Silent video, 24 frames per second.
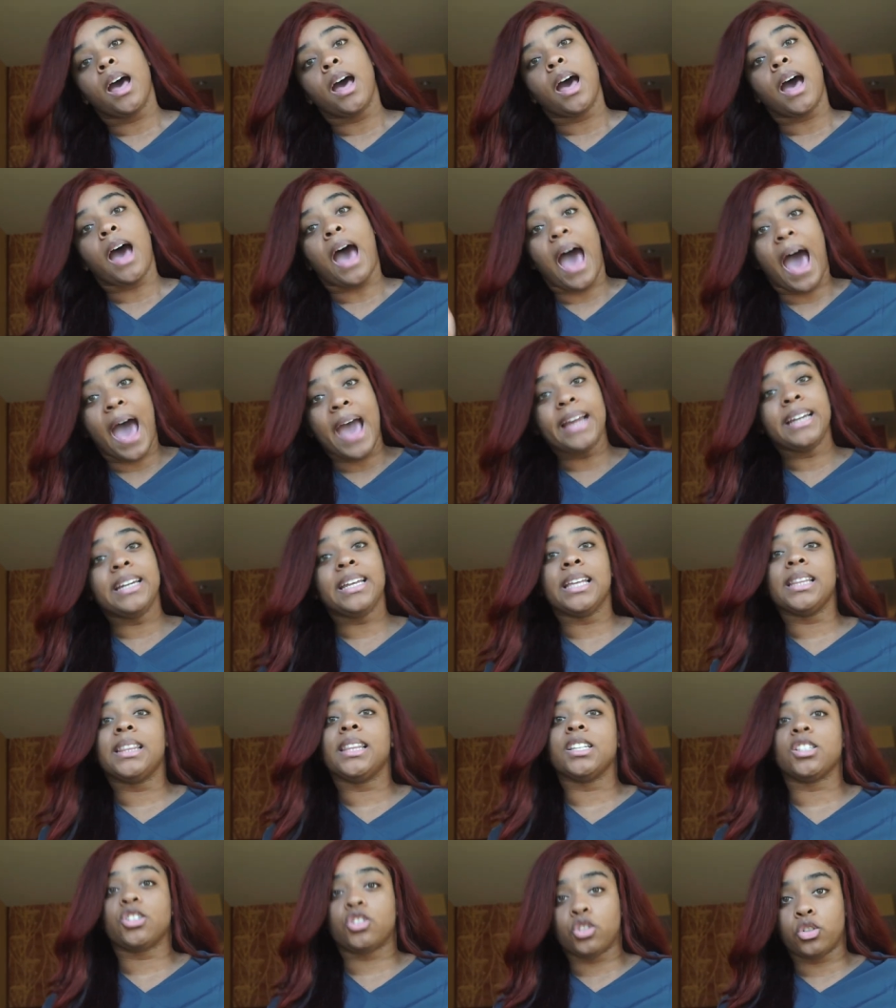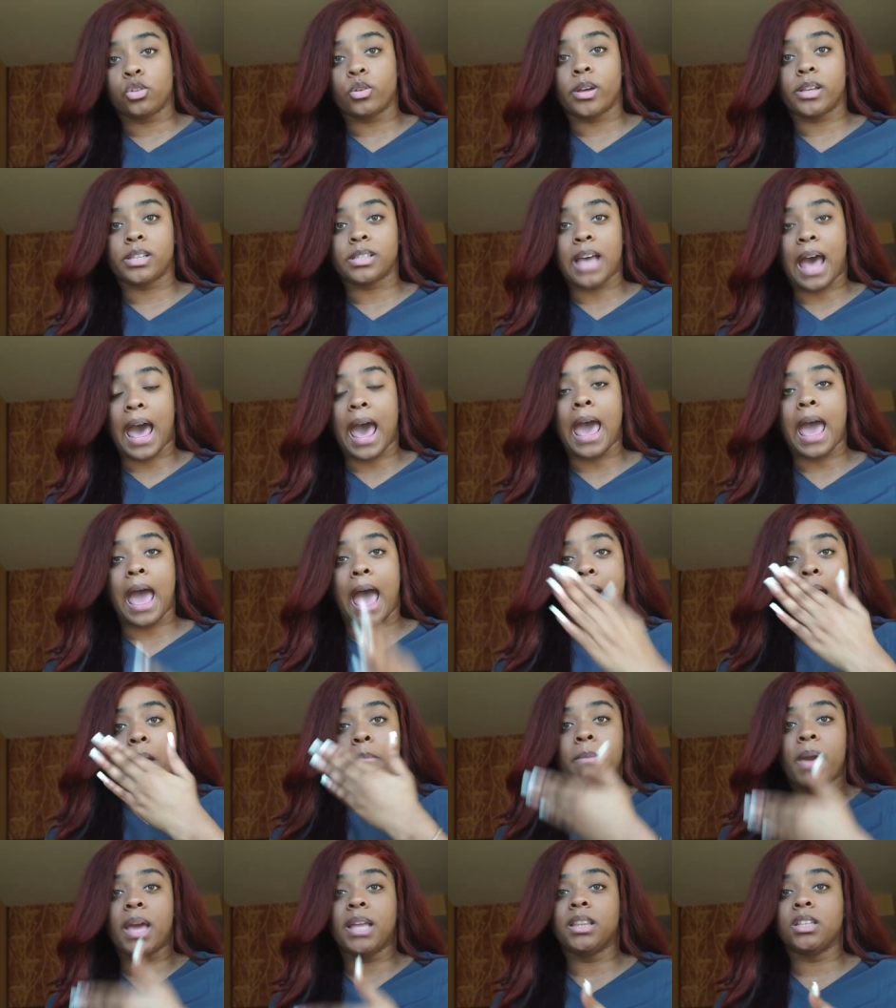I did this choice. I
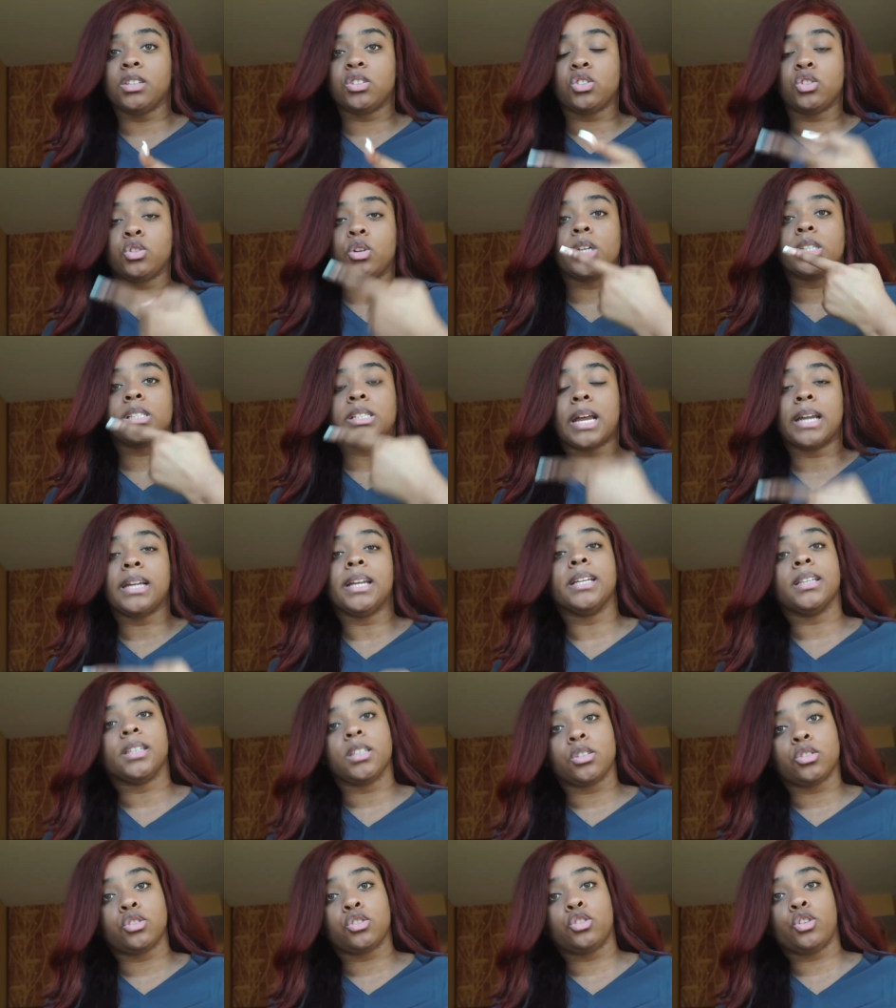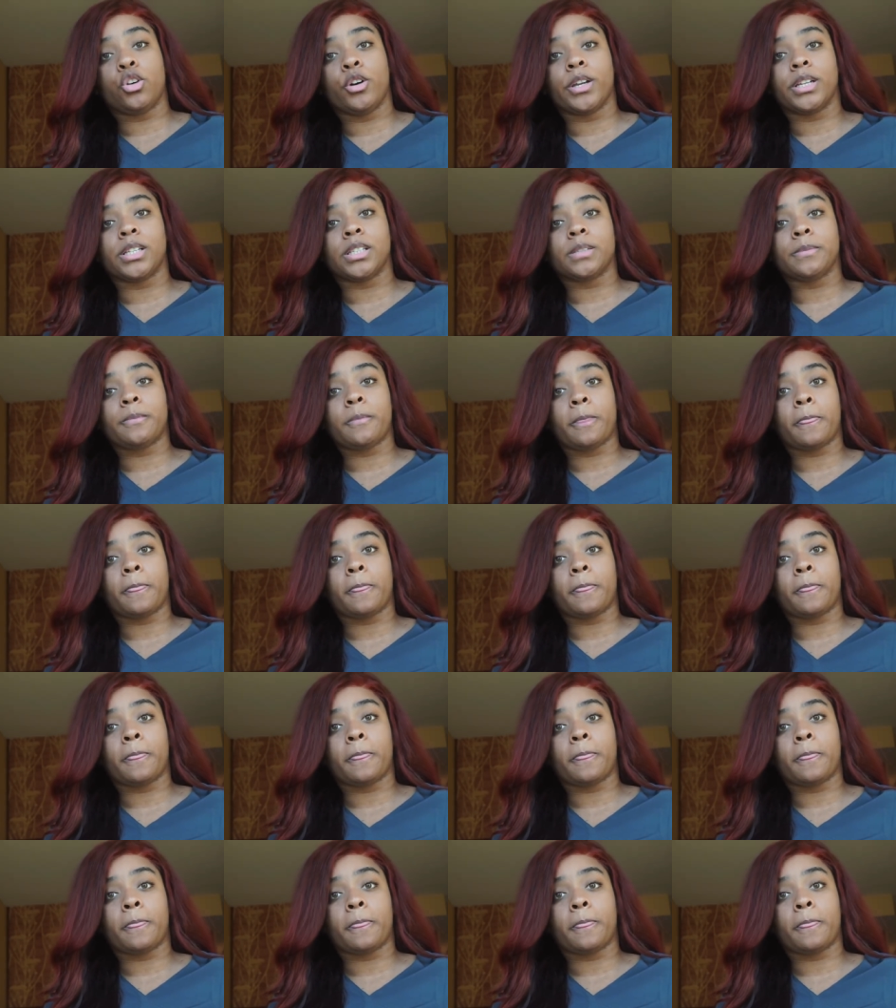made this choice, and I did this choice.